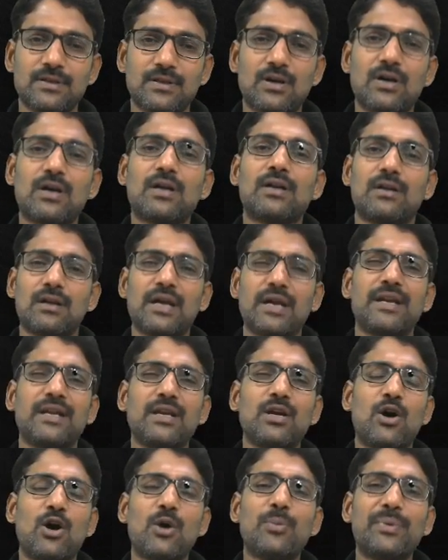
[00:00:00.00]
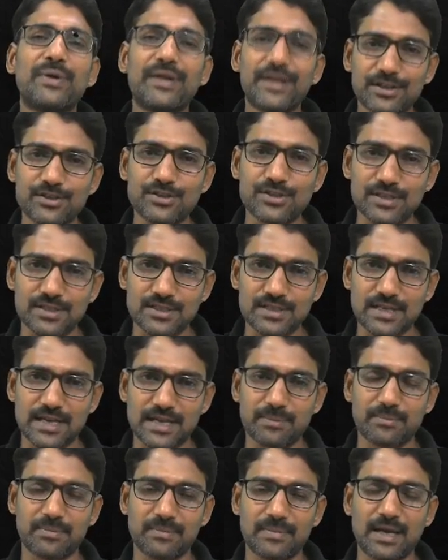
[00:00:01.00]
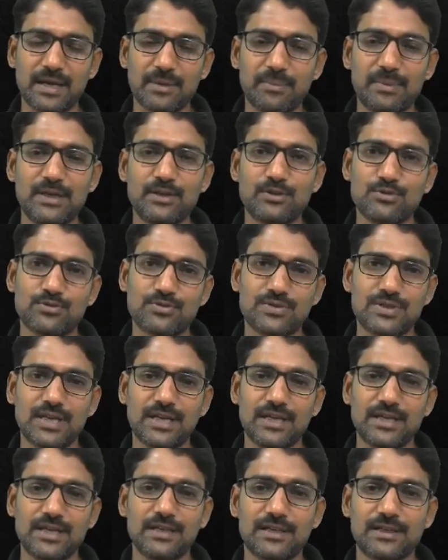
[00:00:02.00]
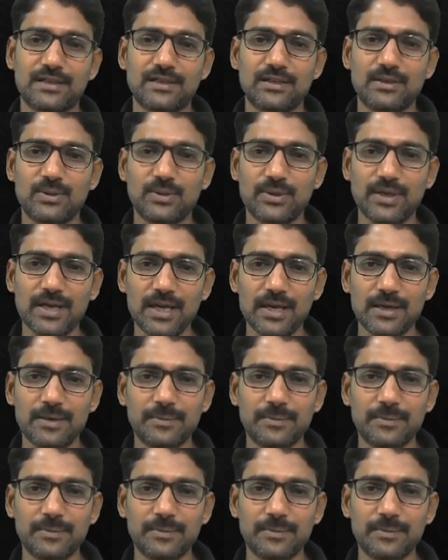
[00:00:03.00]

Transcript: or any operations I am I mean to say here okay